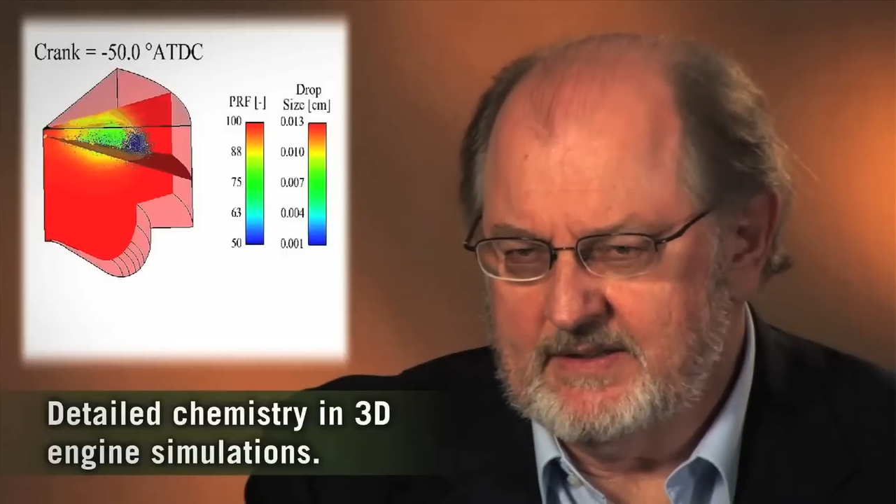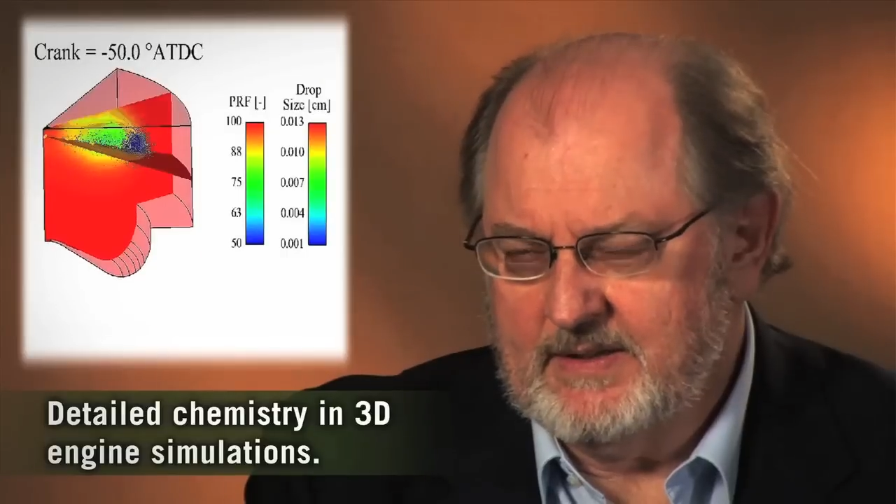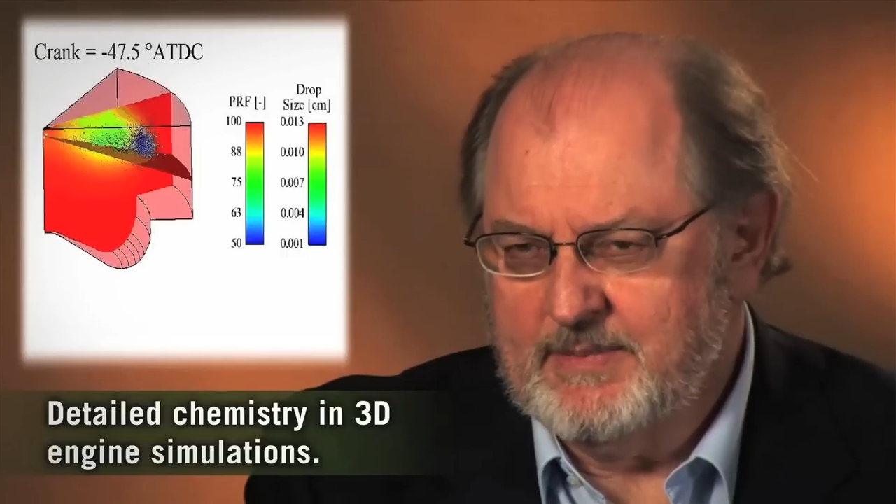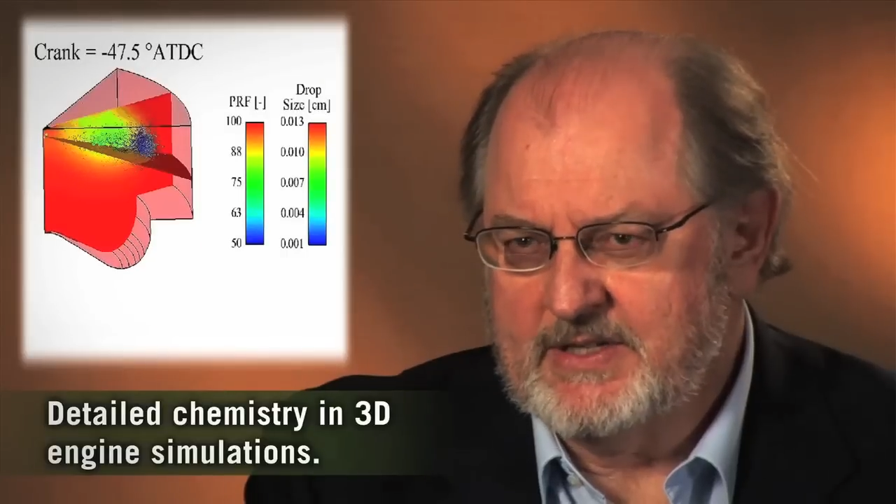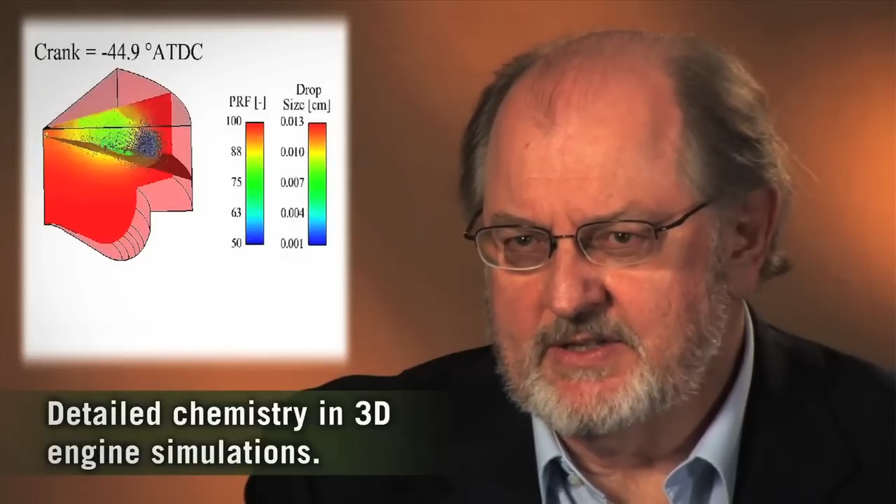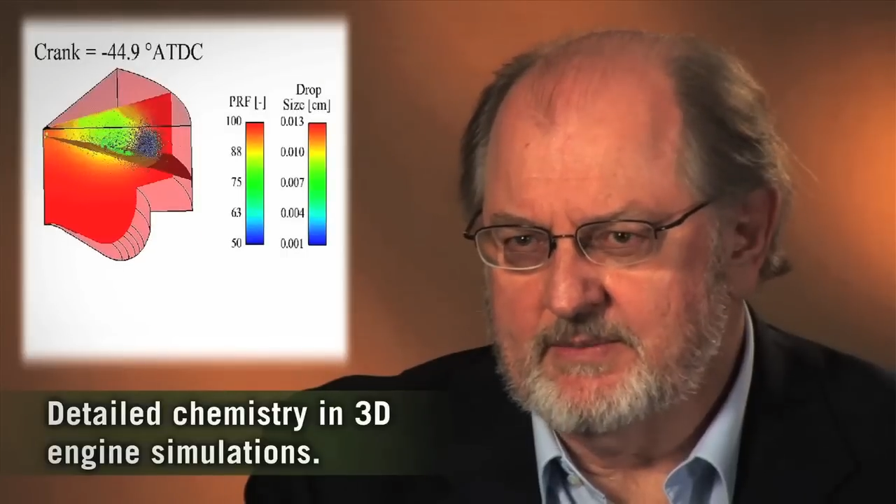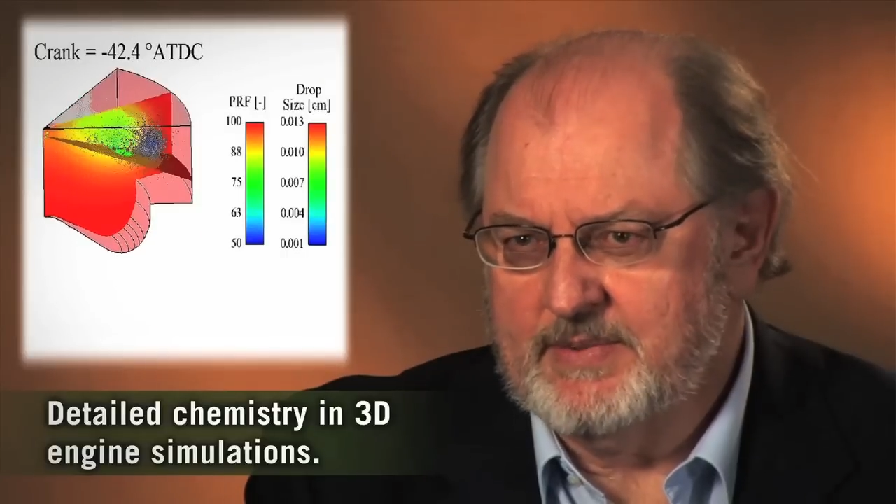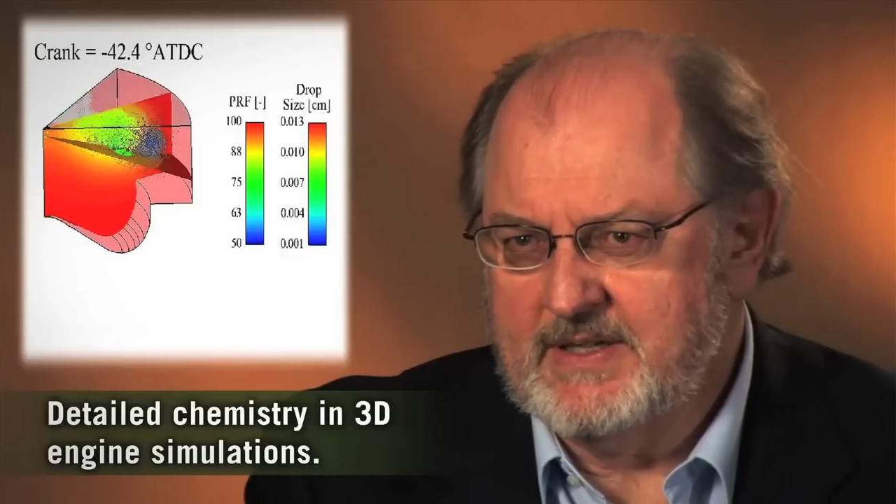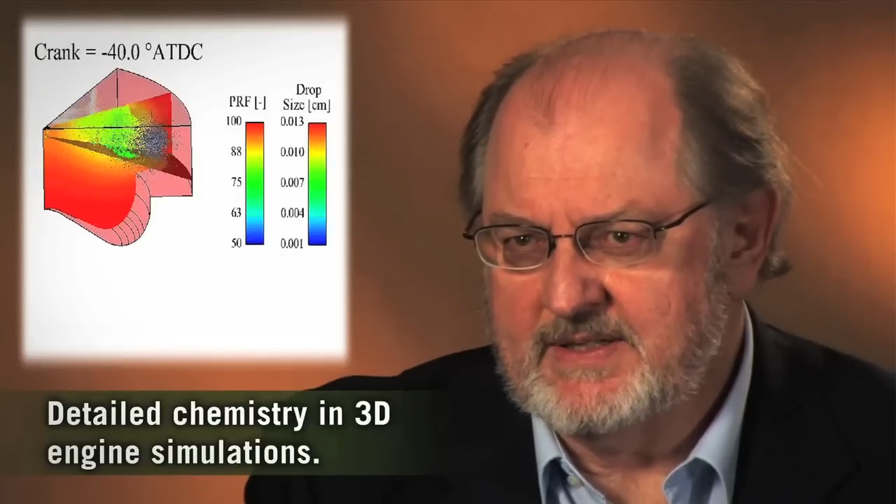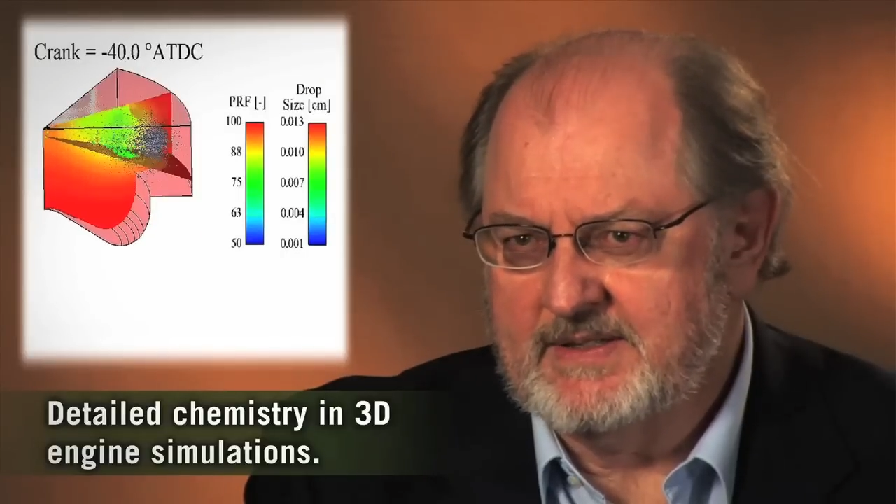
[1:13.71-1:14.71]
combustion
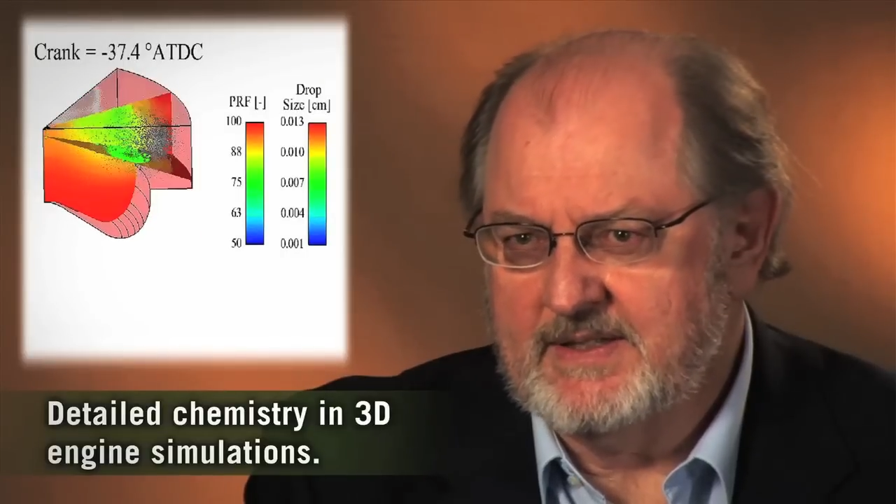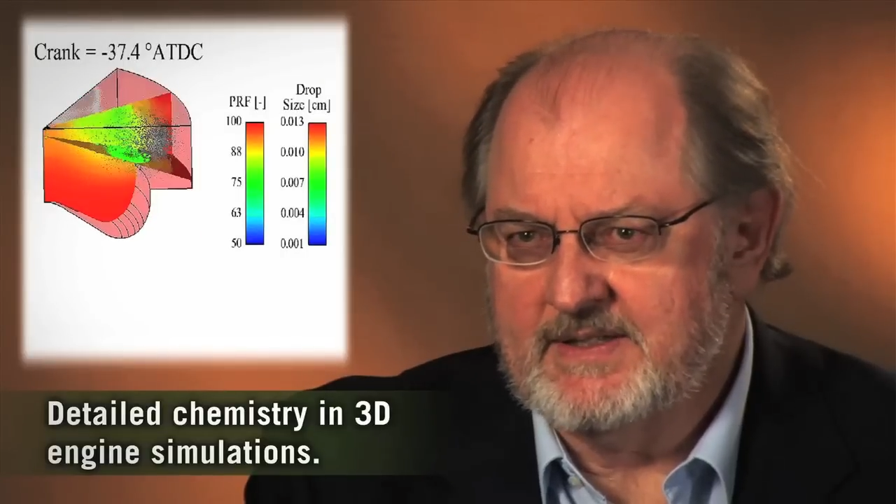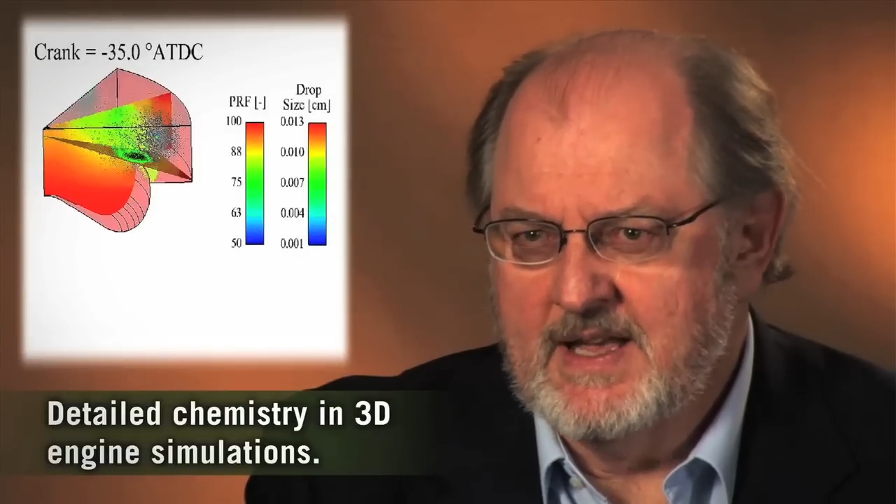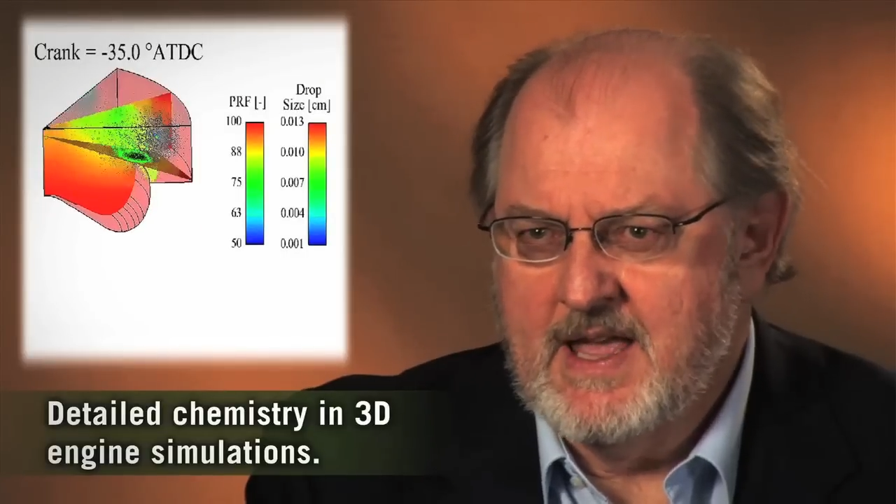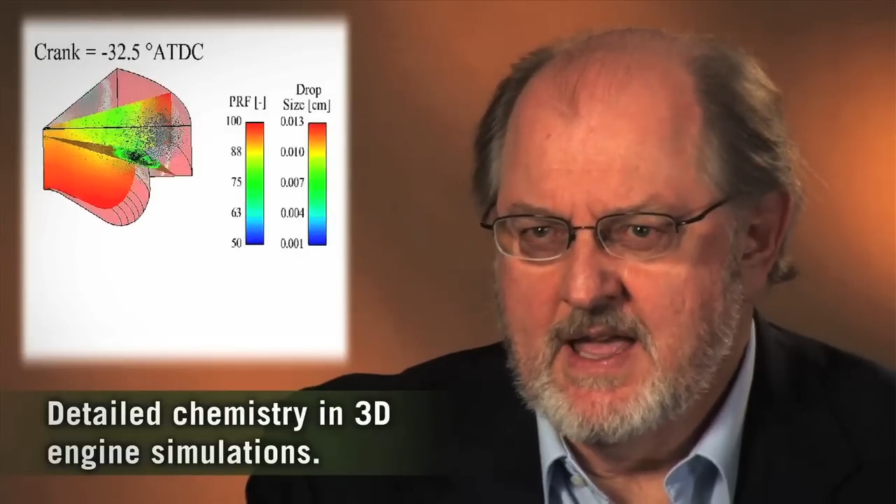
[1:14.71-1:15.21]
processes